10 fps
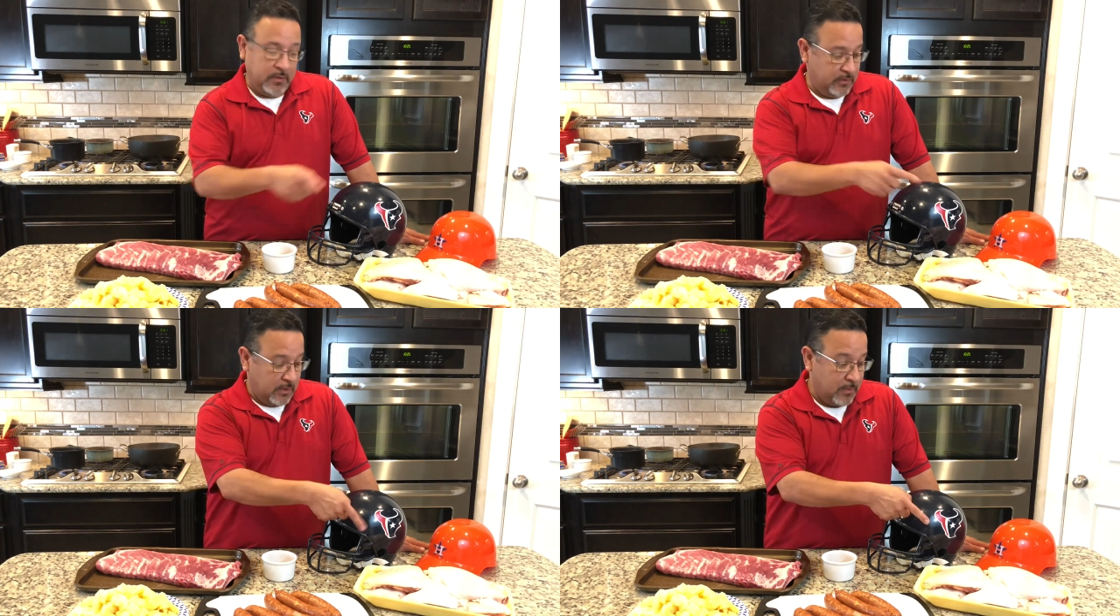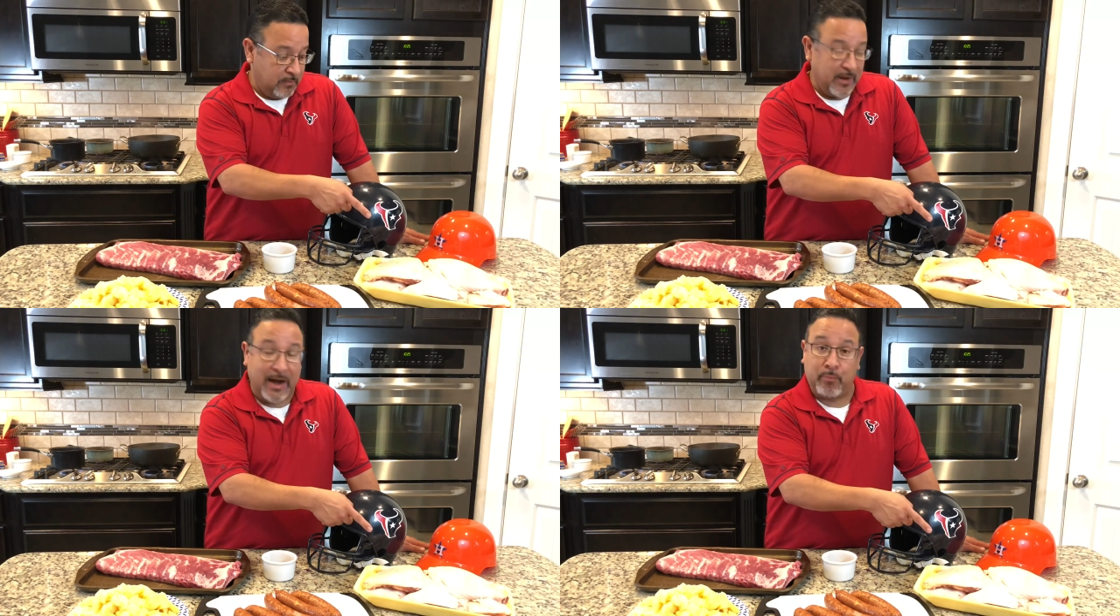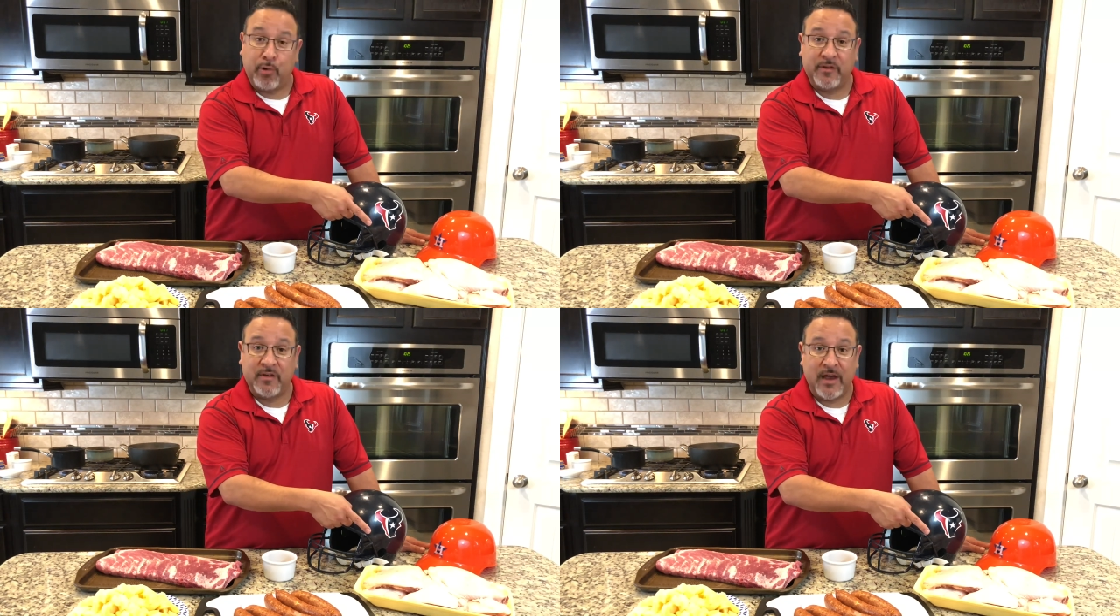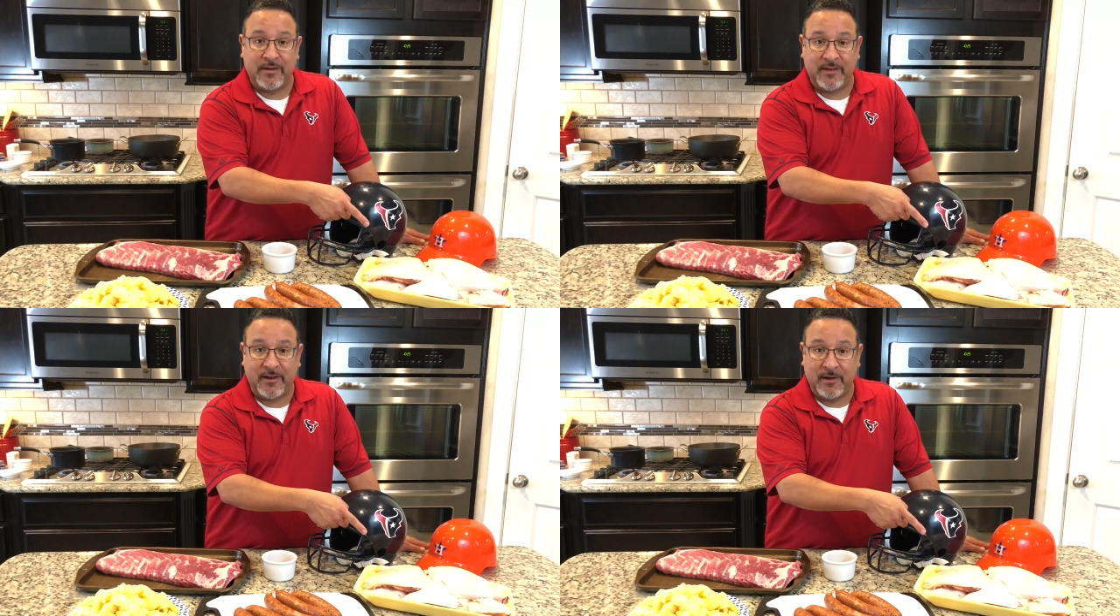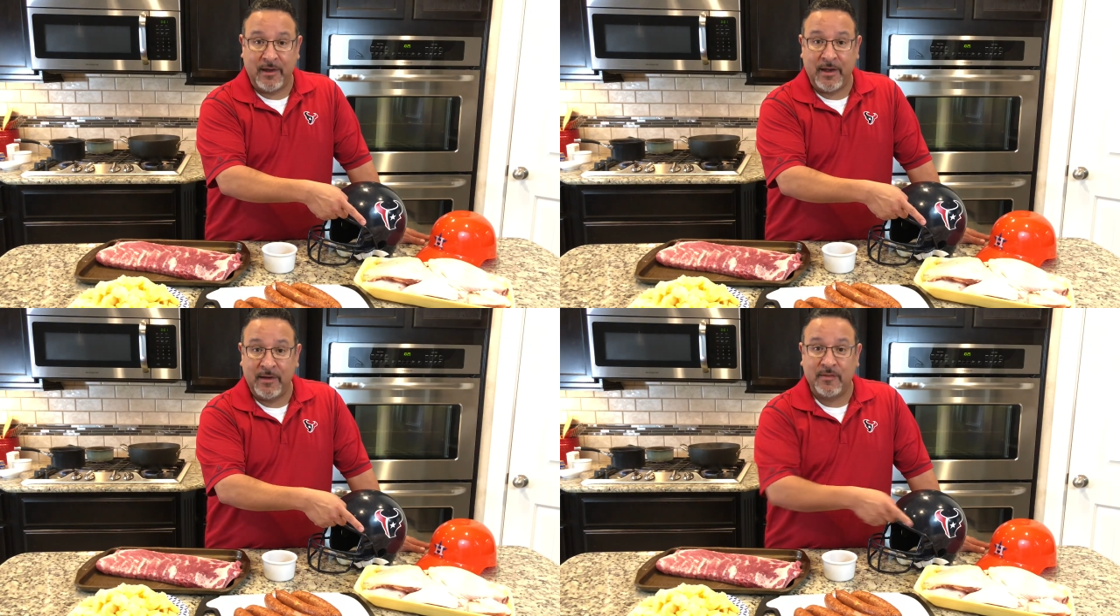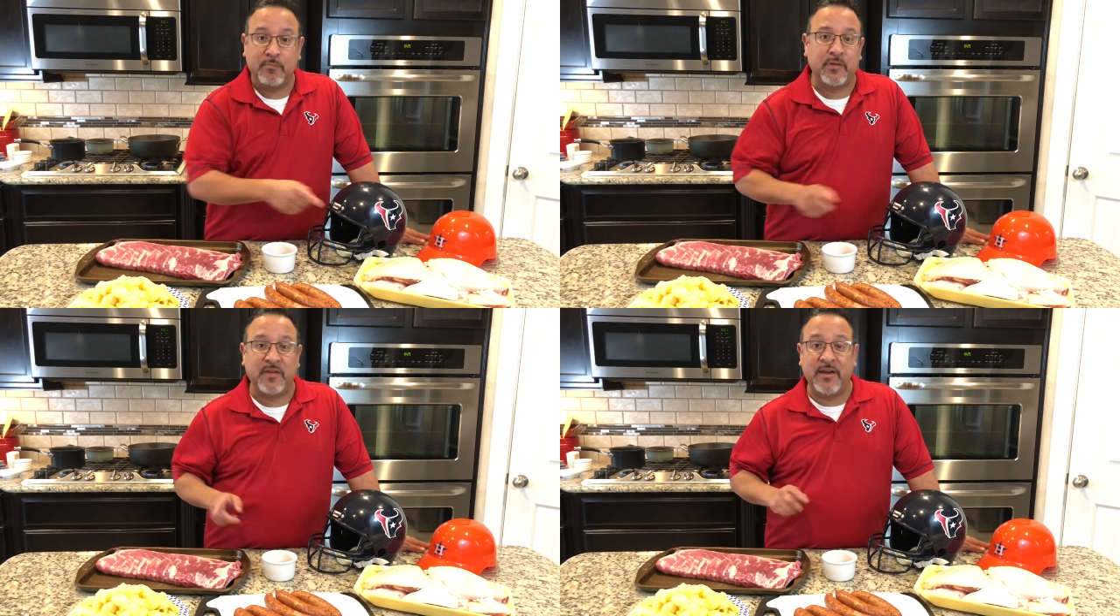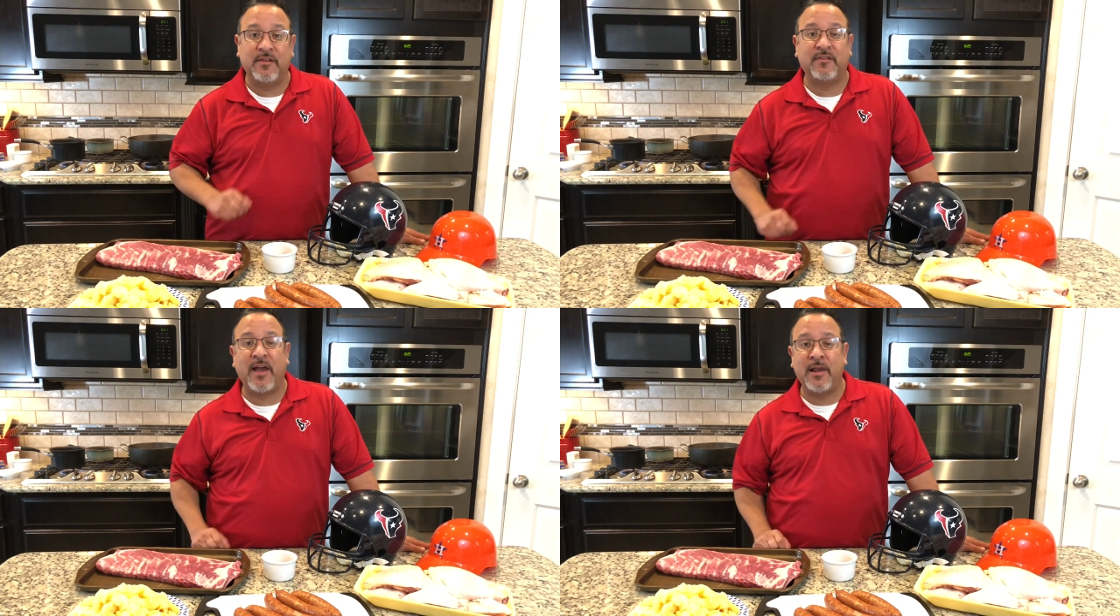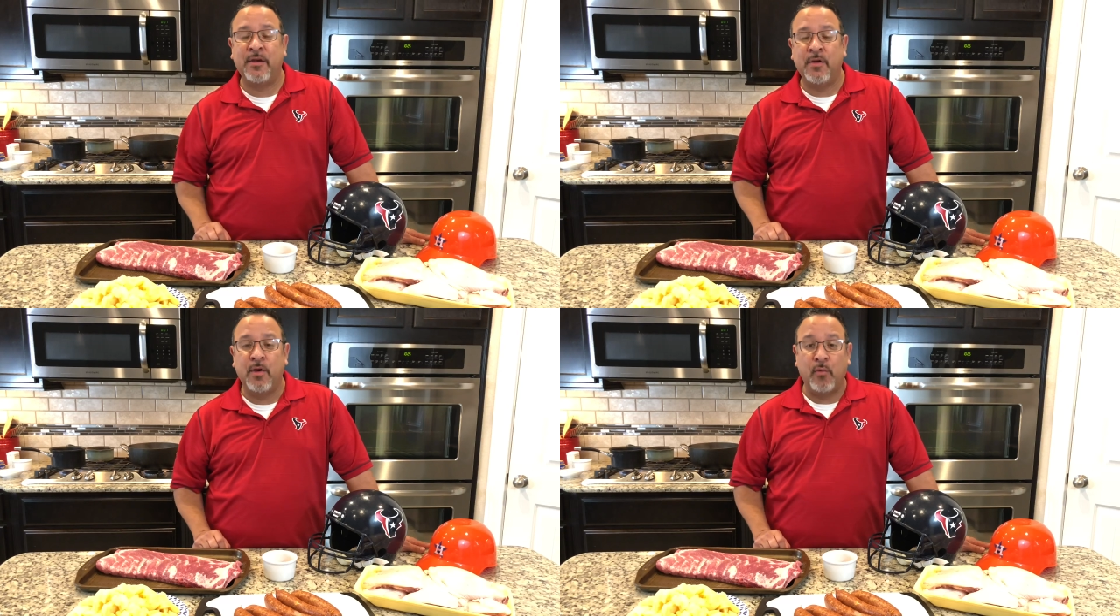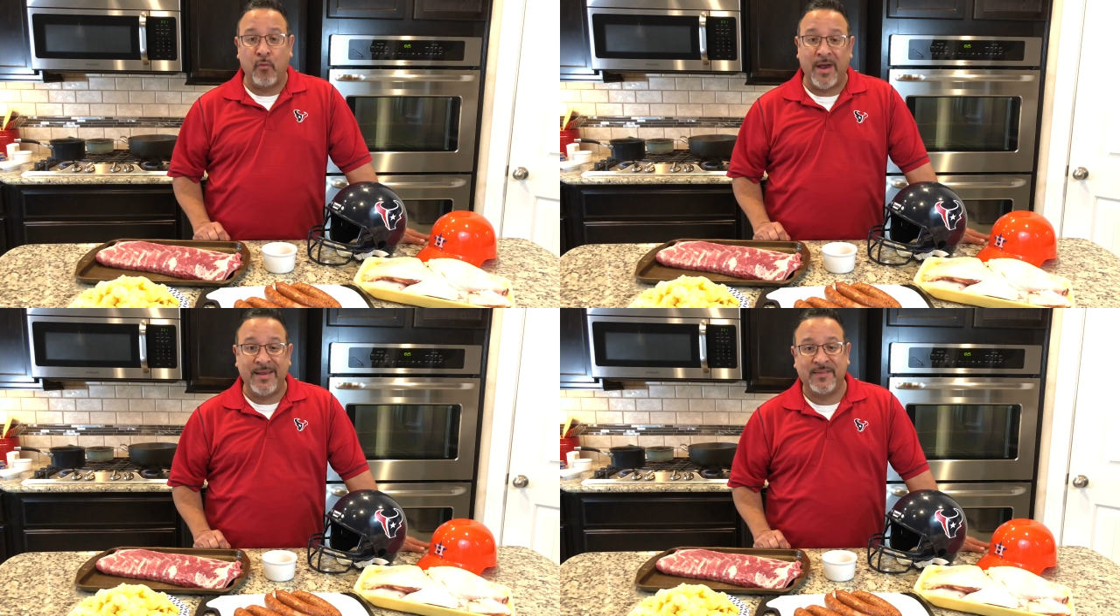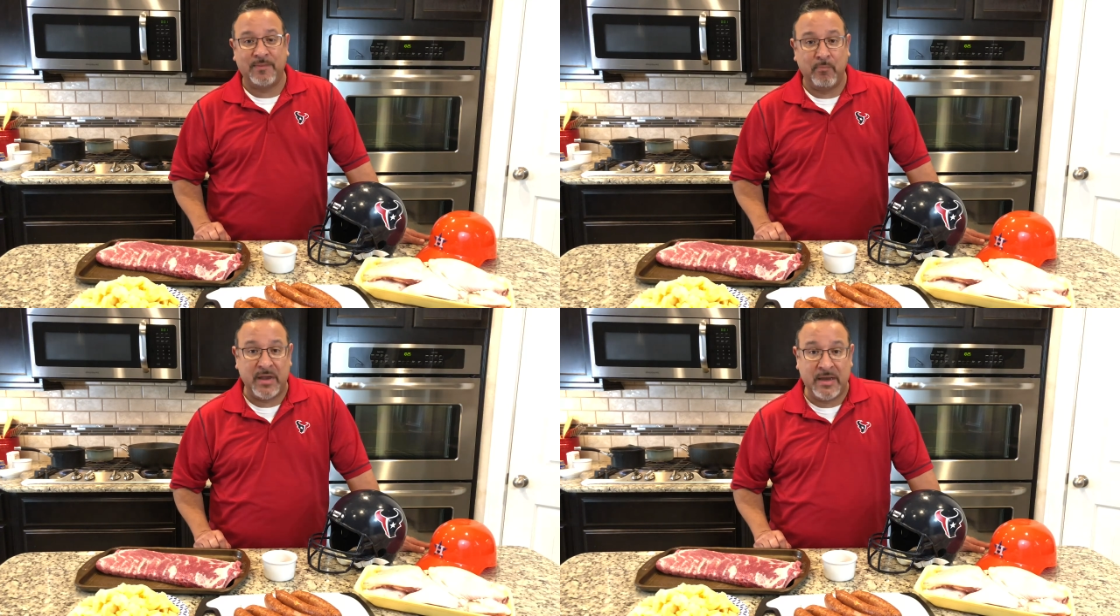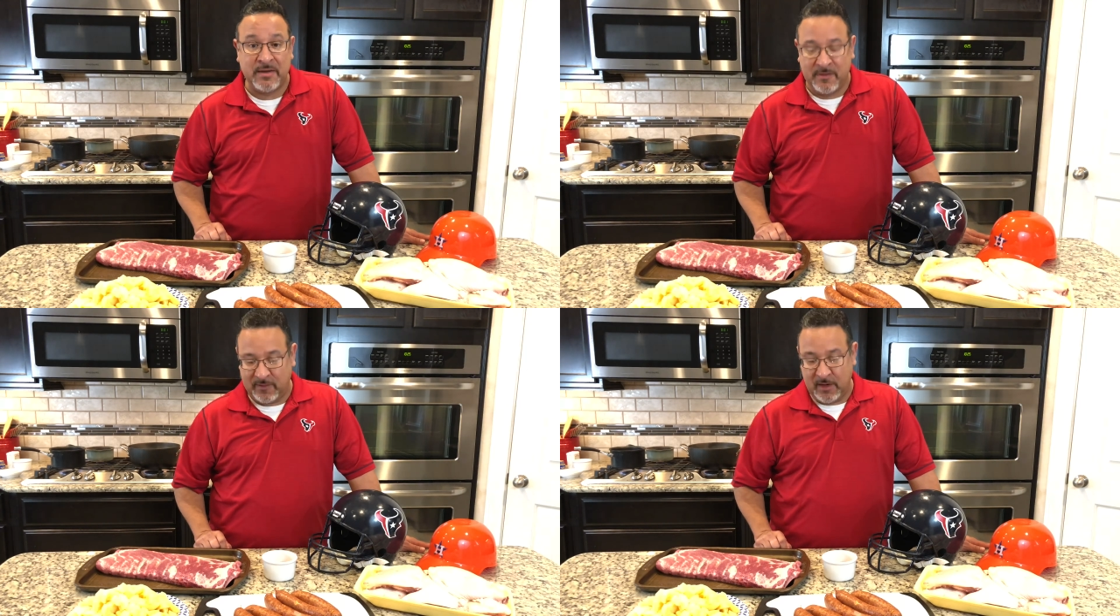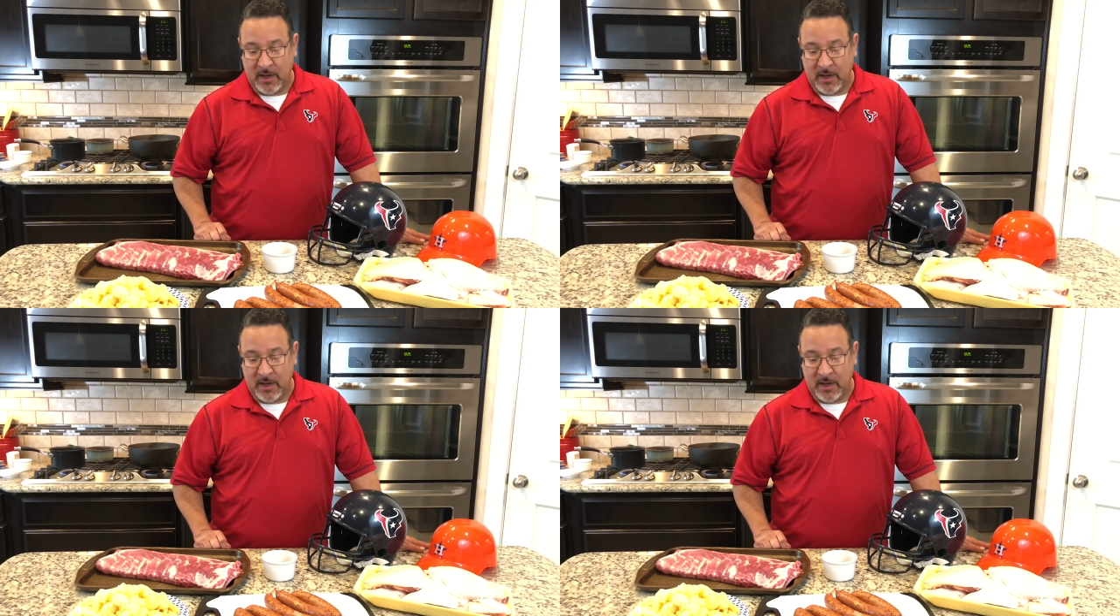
some Dak Prescott chicken legs, potato salad, rice, beans,